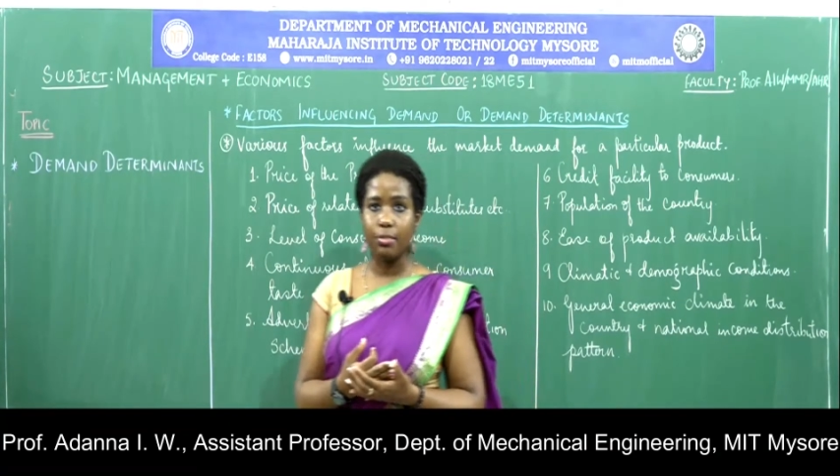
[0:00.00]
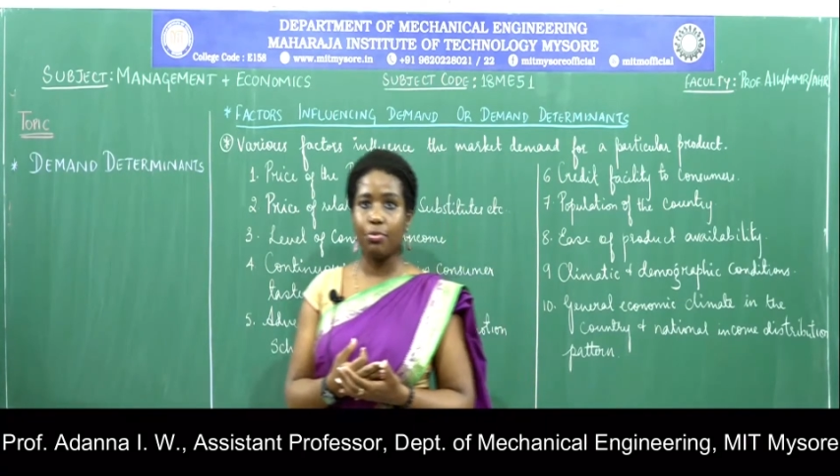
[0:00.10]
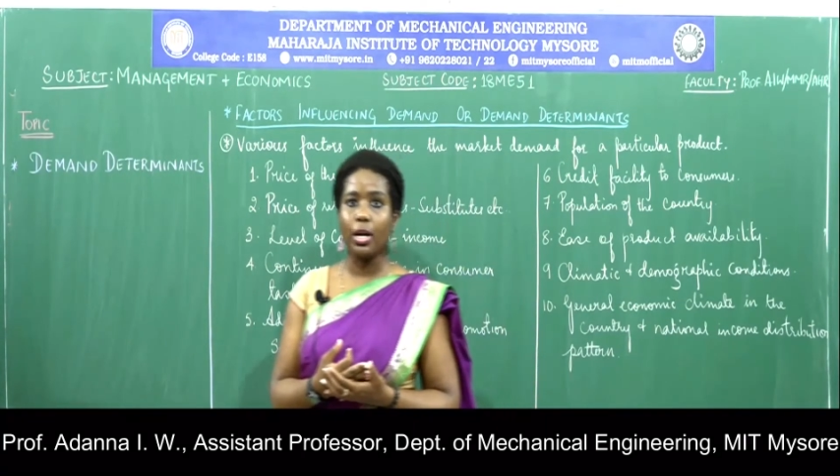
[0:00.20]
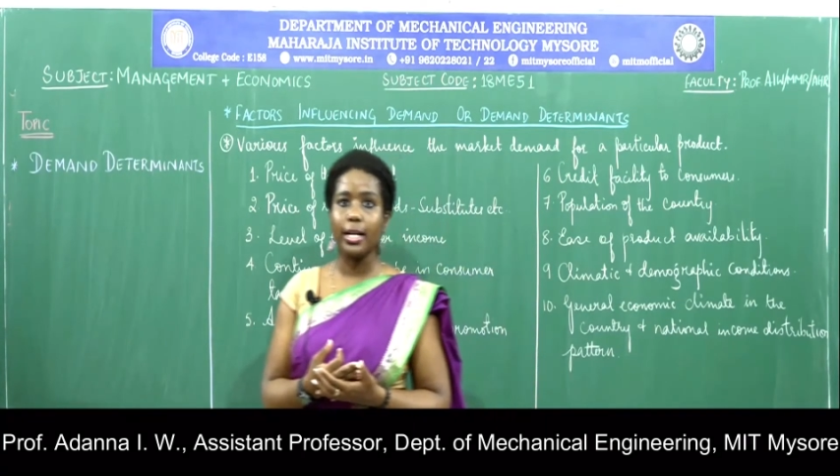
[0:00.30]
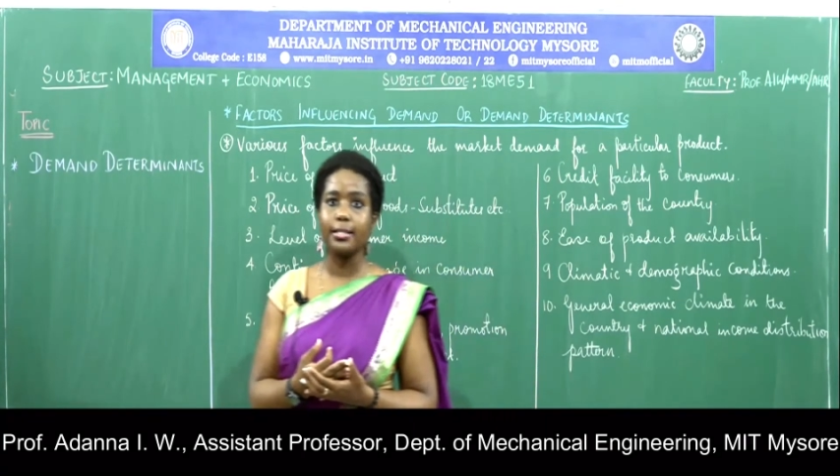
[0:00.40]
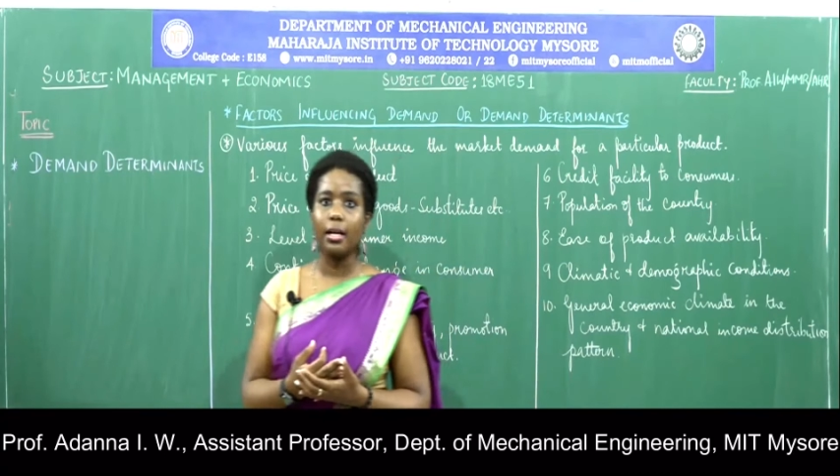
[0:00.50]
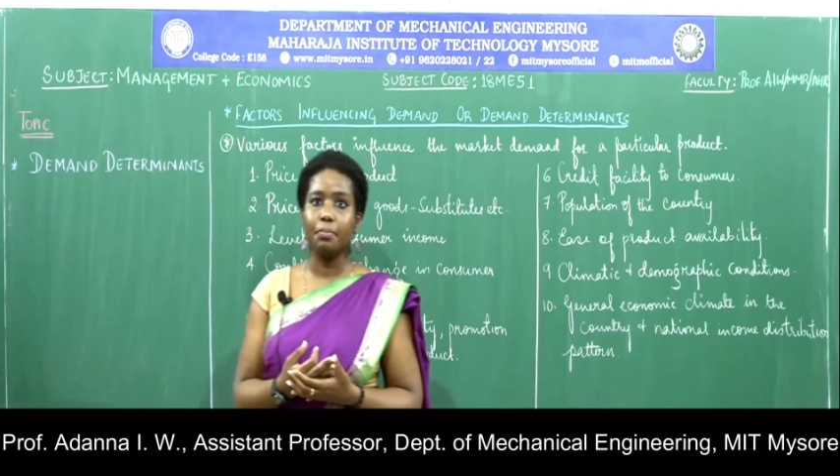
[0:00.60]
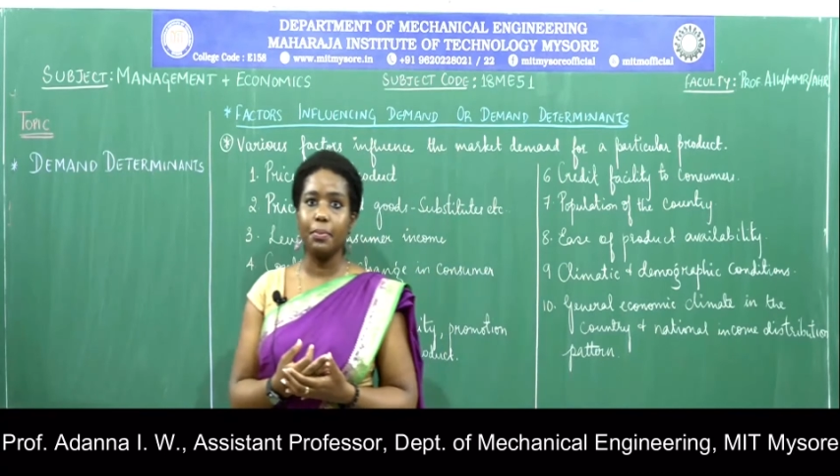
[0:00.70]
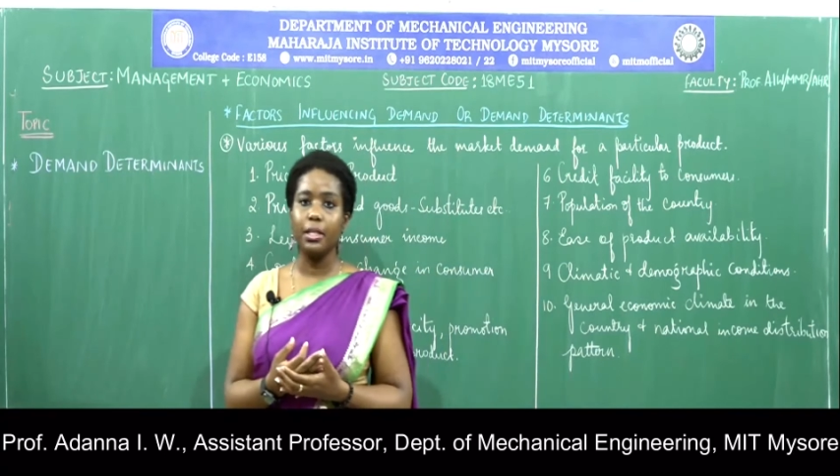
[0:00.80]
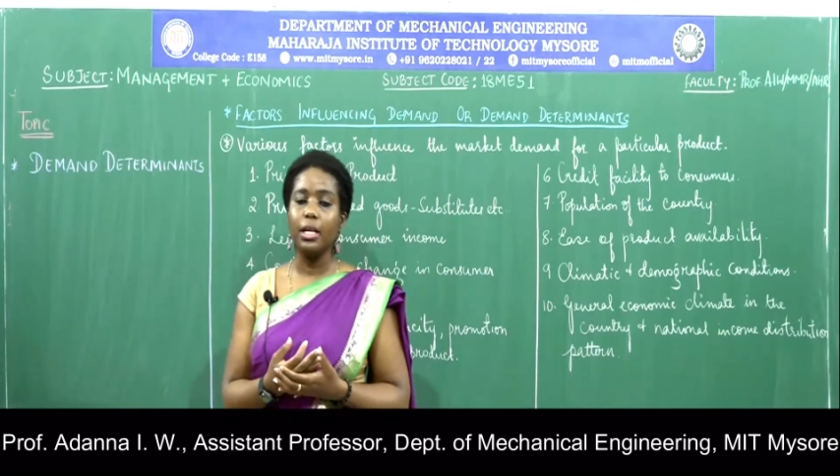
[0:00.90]
For
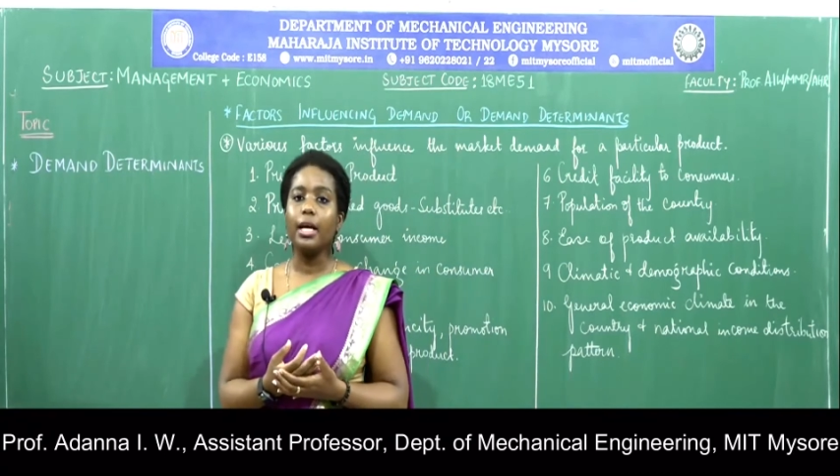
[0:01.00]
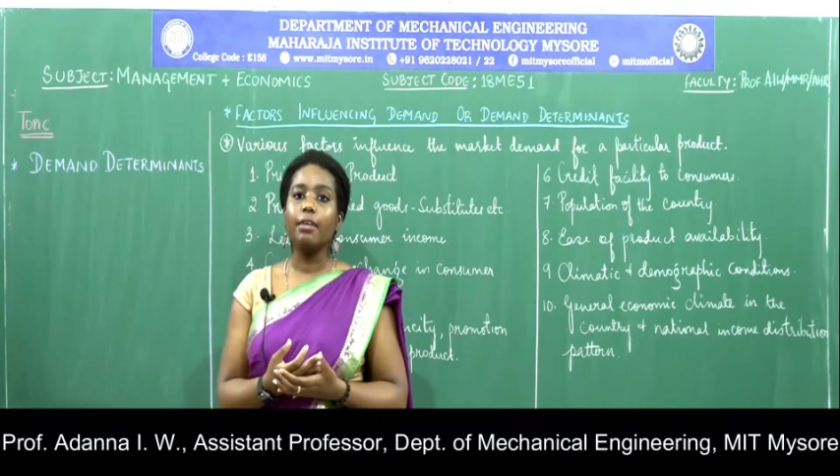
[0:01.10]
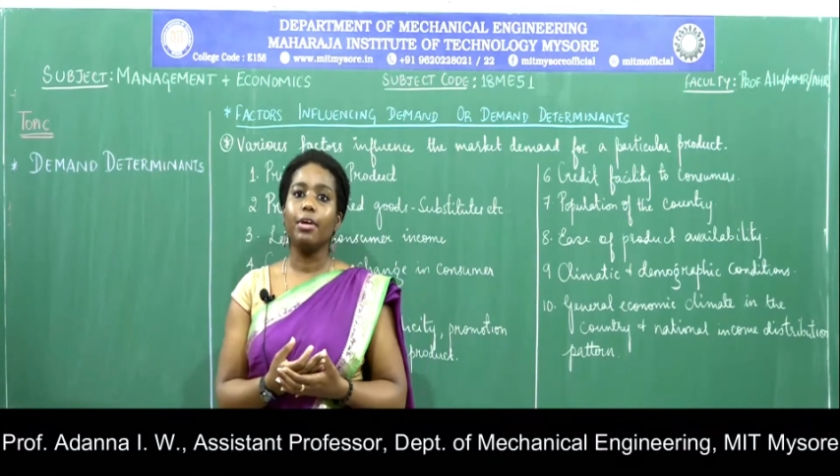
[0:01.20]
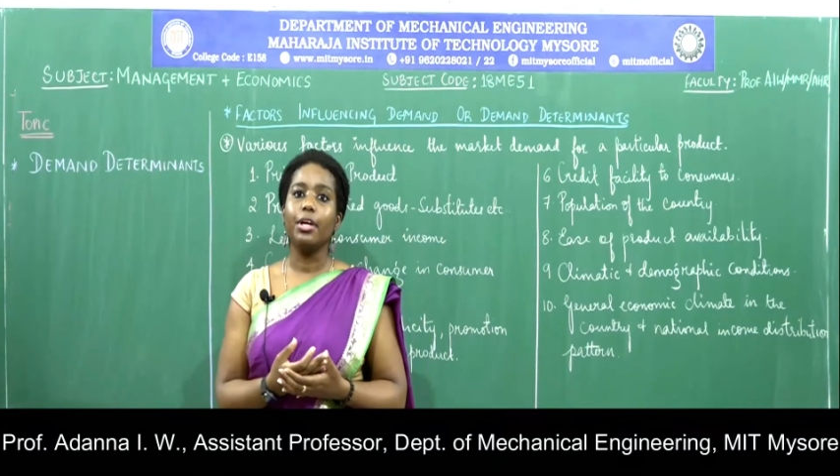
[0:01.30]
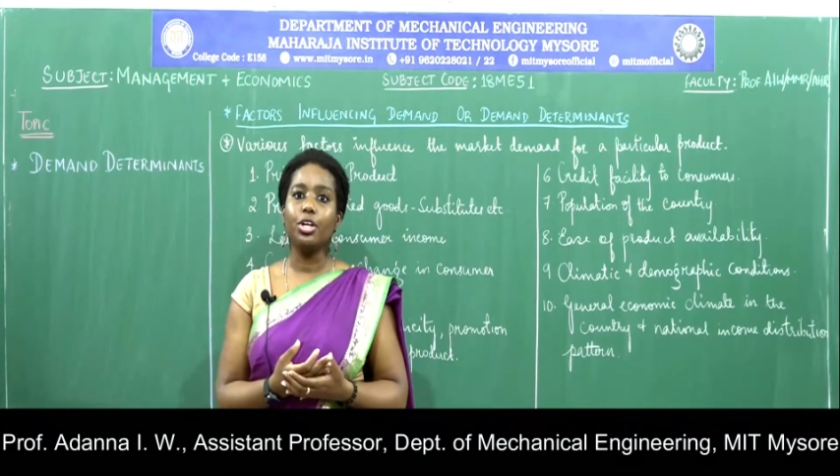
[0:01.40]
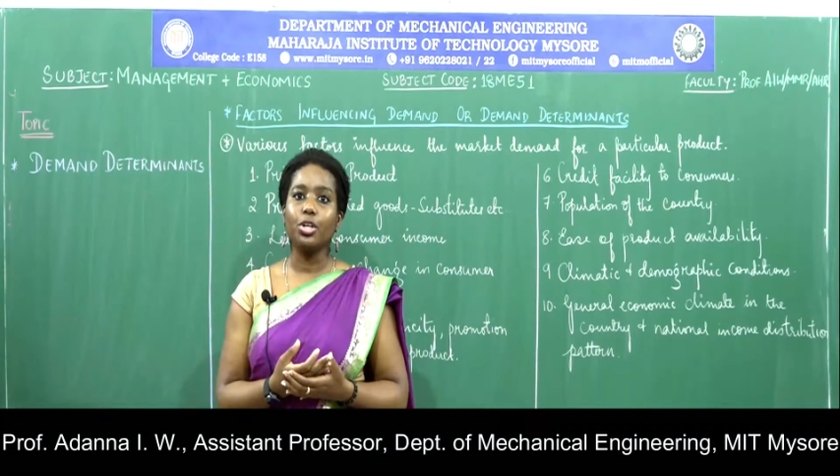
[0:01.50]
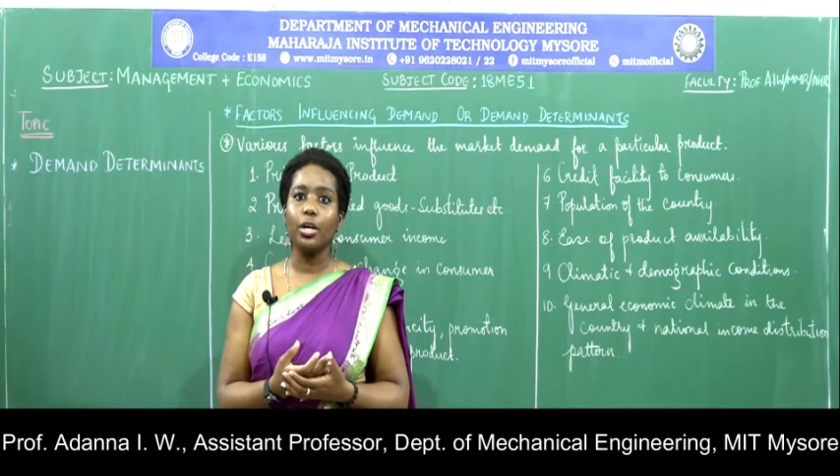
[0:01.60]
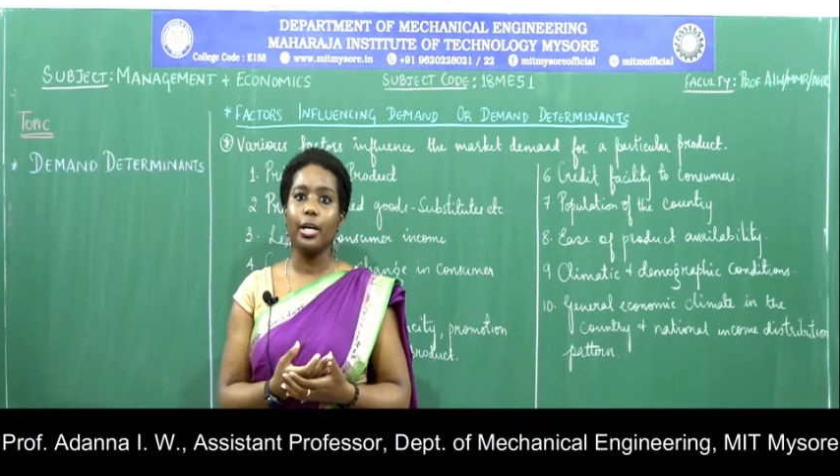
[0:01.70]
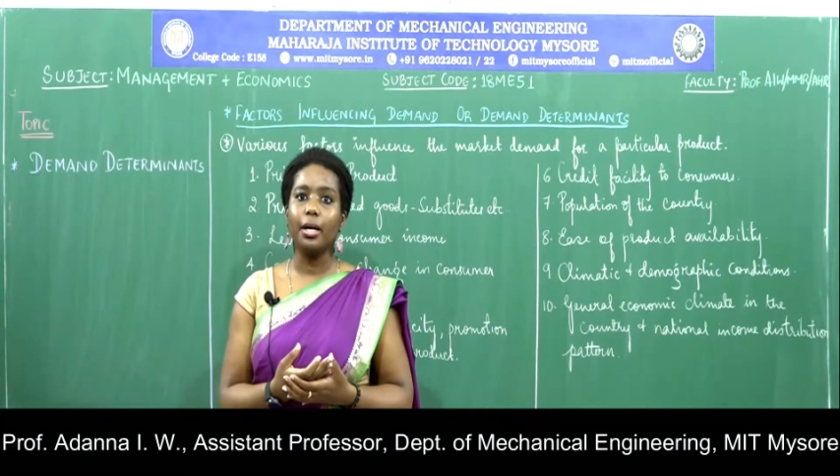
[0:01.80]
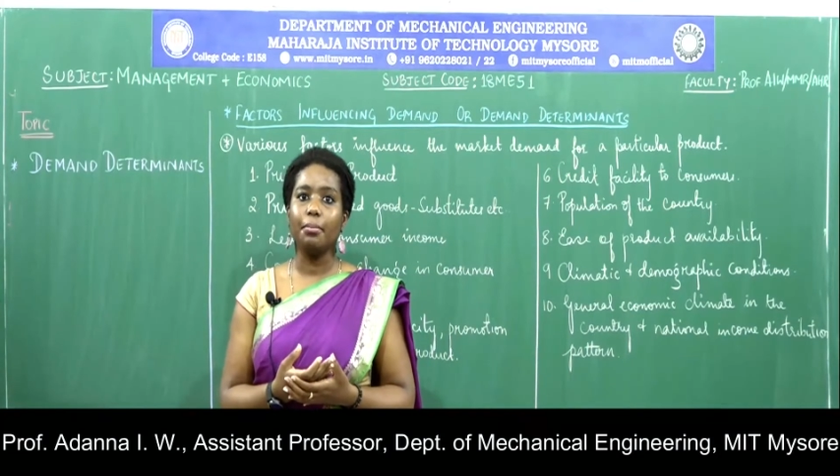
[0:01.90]
example, when you are talking